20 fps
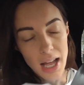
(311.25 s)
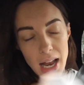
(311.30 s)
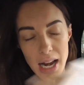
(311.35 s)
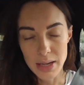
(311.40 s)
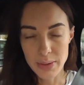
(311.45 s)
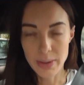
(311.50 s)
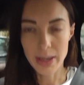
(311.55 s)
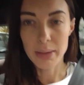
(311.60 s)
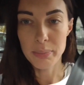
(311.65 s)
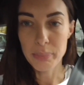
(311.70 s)

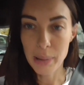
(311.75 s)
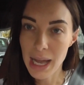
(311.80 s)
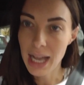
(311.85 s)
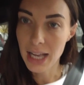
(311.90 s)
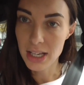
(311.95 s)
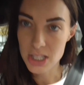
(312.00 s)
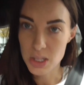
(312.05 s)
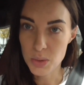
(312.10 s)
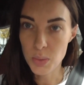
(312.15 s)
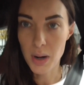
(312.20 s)
Anyway, but
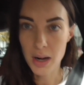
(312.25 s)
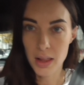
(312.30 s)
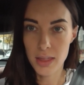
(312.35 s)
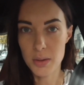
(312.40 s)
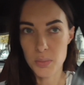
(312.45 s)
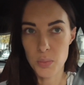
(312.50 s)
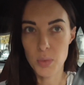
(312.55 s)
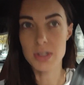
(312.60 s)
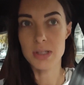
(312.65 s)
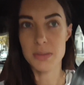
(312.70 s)
actually one of
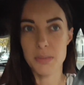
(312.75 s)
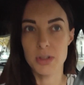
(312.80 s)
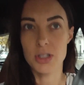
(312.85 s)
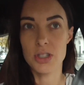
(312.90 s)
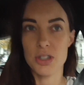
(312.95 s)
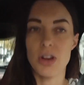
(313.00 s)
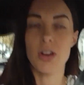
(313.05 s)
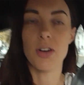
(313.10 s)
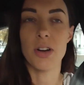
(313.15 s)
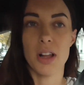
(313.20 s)
them wasn't
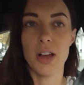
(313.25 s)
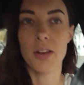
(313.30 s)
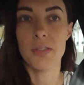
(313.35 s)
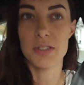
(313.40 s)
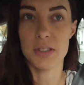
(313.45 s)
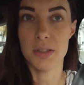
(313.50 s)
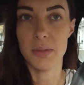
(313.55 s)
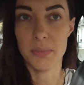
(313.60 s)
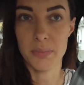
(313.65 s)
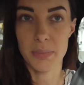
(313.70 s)
mature
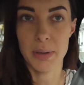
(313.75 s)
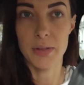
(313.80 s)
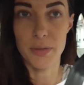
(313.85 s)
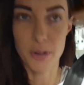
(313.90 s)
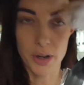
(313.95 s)
enough to be